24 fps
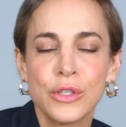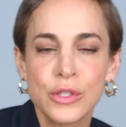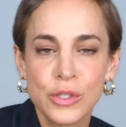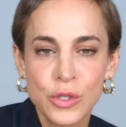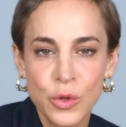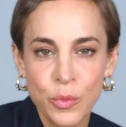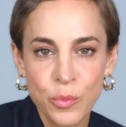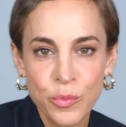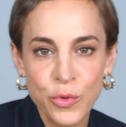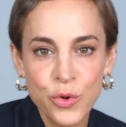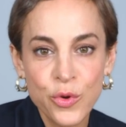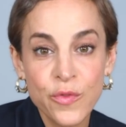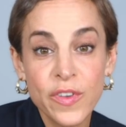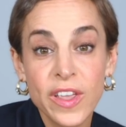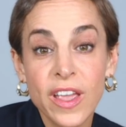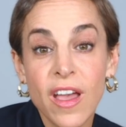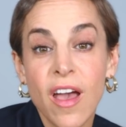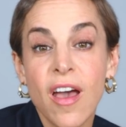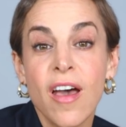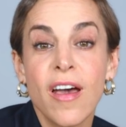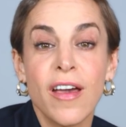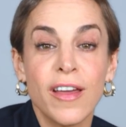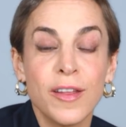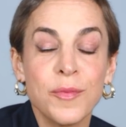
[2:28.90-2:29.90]
So moving
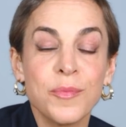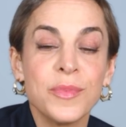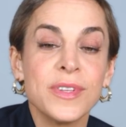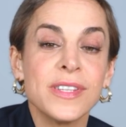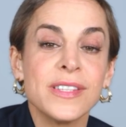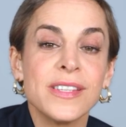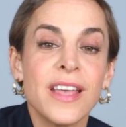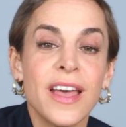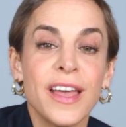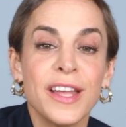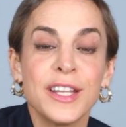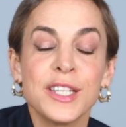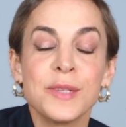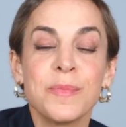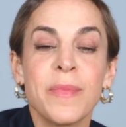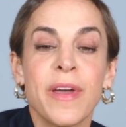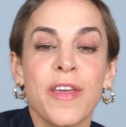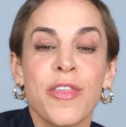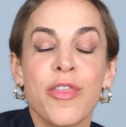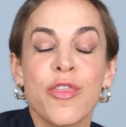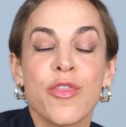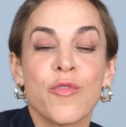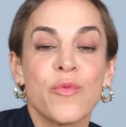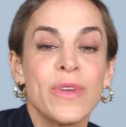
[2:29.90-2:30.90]
on, besides
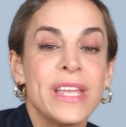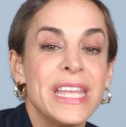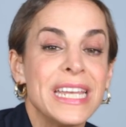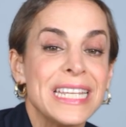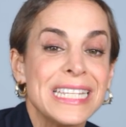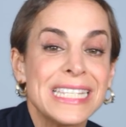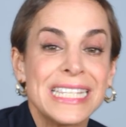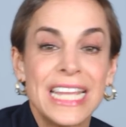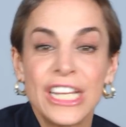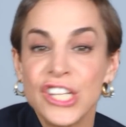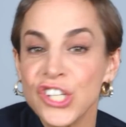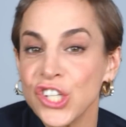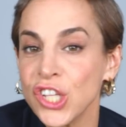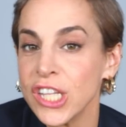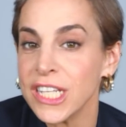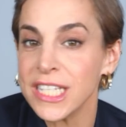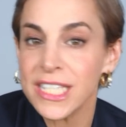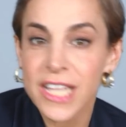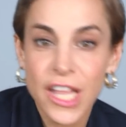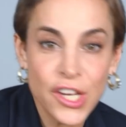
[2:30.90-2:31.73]
my three essential